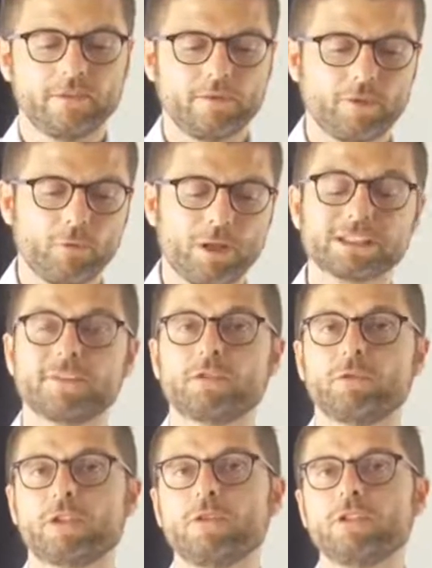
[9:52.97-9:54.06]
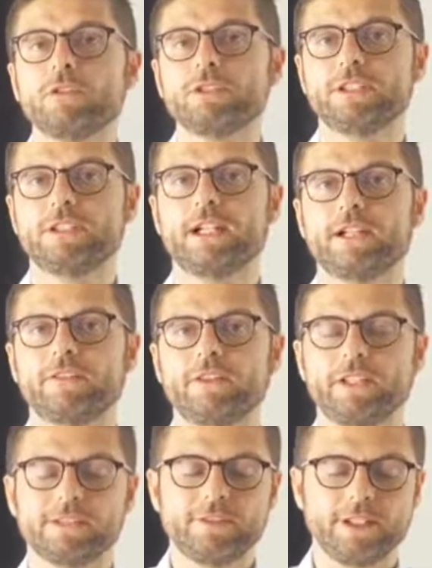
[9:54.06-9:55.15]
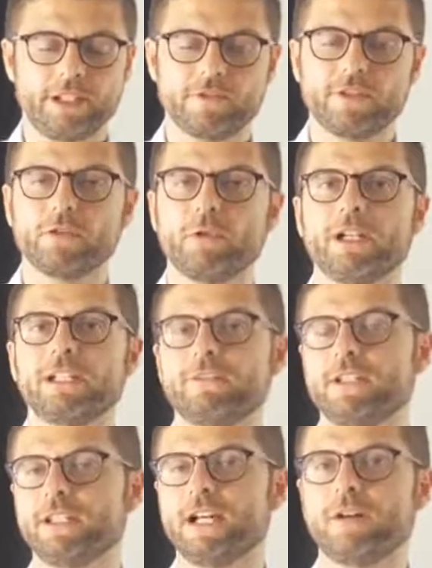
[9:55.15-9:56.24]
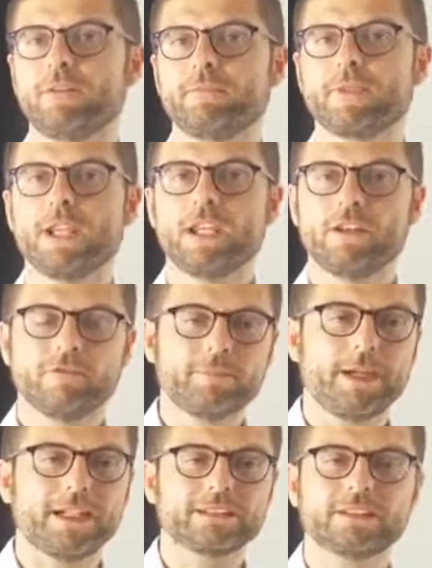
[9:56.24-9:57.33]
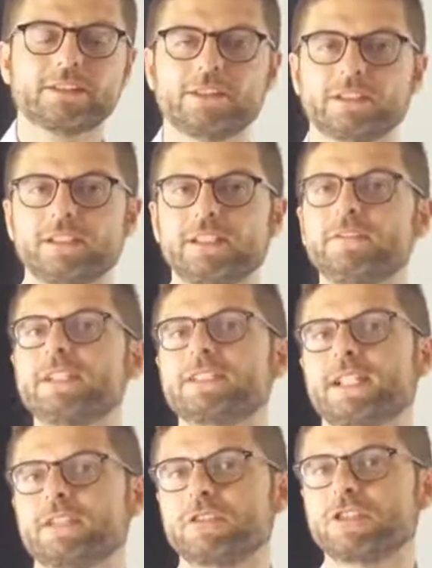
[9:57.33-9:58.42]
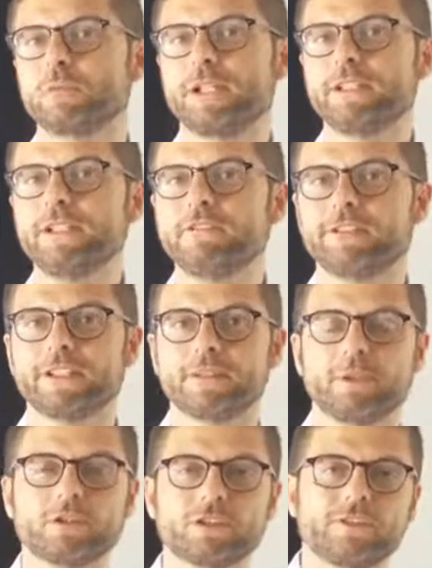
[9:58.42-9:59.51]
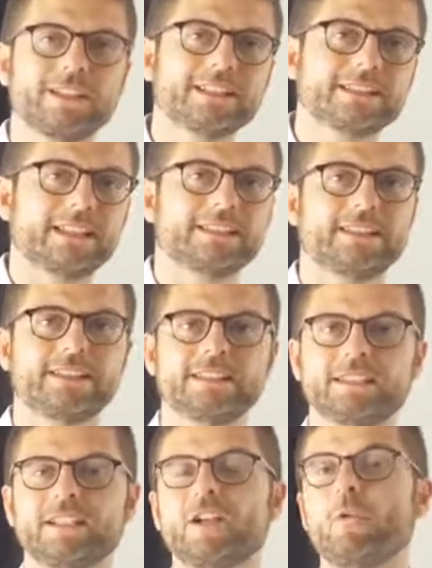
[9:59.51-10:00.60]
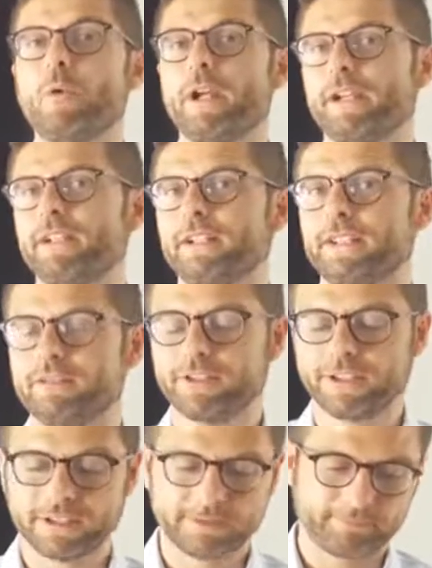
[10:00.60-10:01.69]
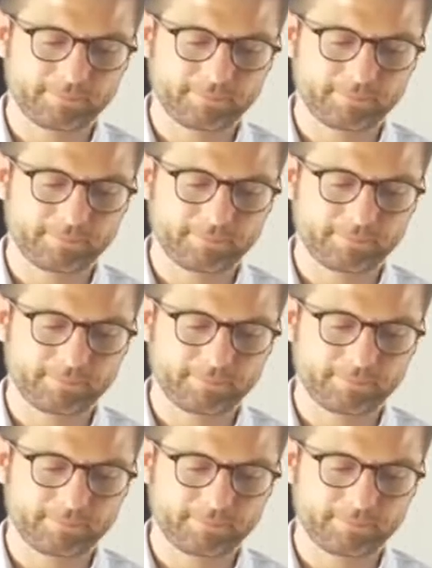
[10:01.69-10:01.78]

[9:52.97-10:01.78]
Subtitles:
The ones that we are going to see is the age that we are living now. In the past, certainly the sectors were different because the necessities were different.